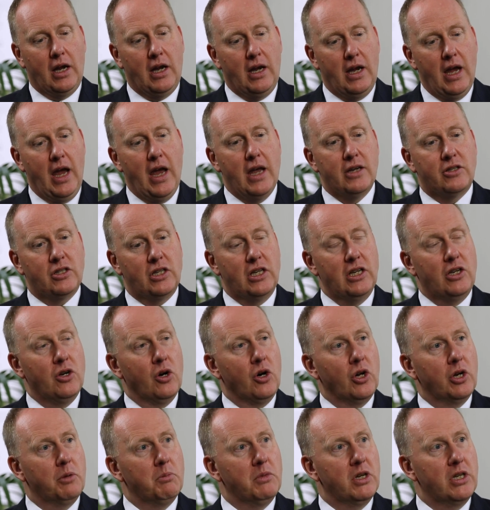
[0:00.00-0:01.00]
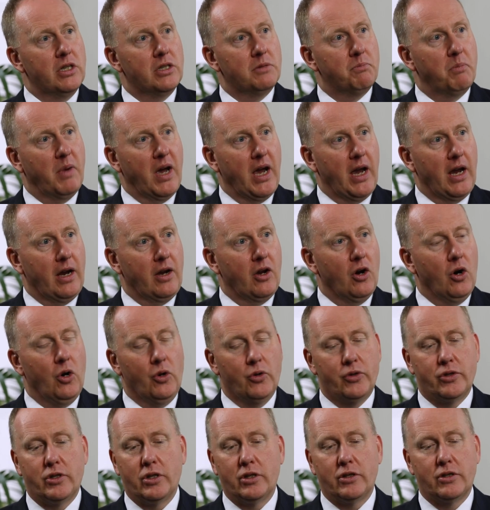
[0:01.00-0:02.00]
get economies back
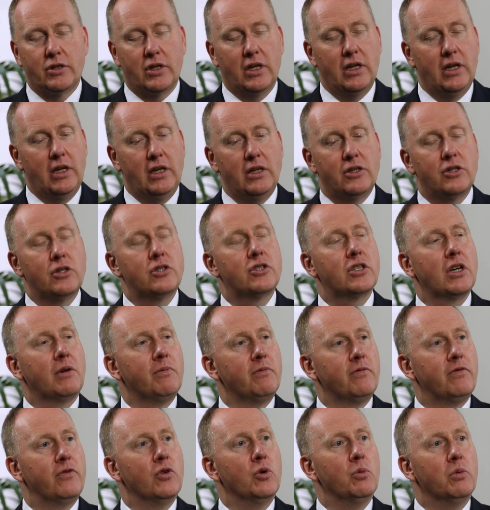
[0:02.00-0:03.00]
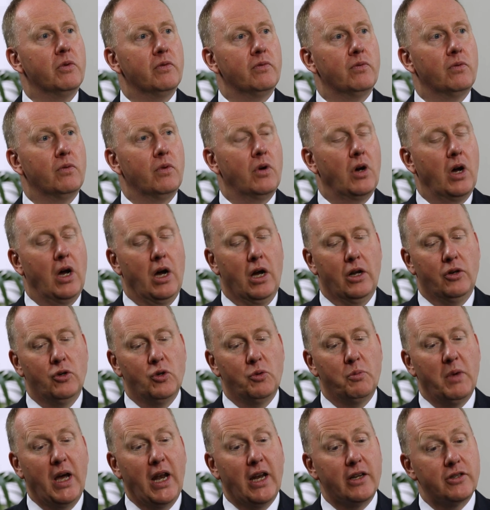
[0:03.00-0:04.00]
into some form of
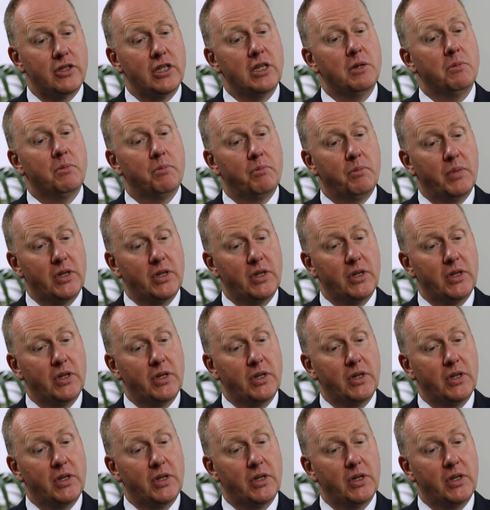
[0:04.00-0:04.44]
normality,